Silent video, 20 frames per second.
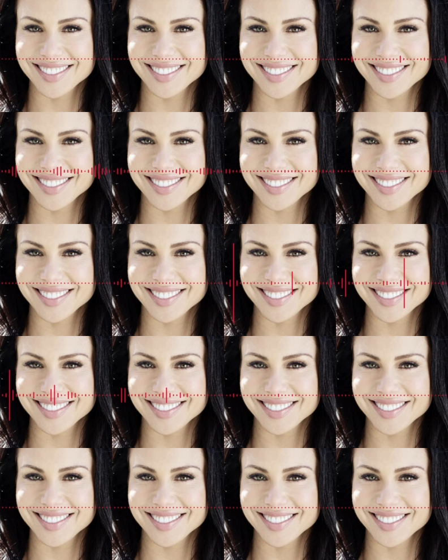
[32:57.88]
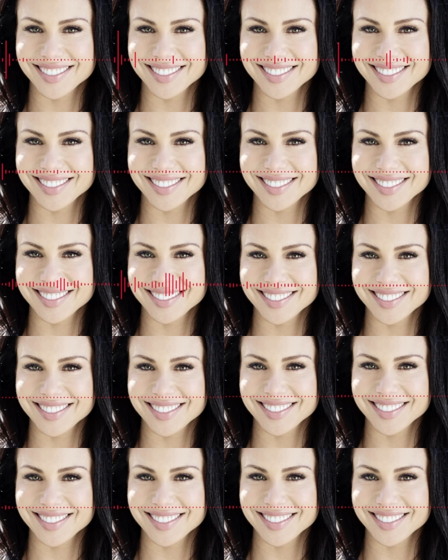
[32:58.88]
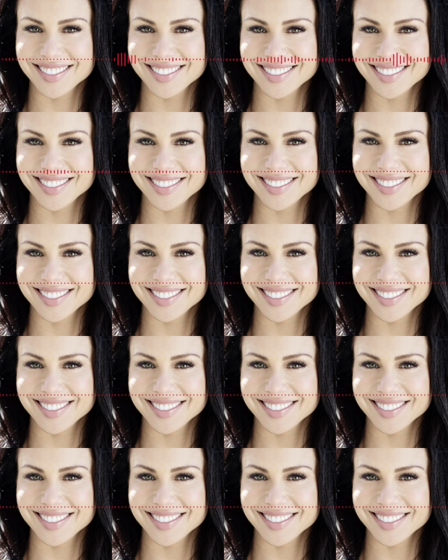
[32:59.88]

So they'll get what we call skinny fat.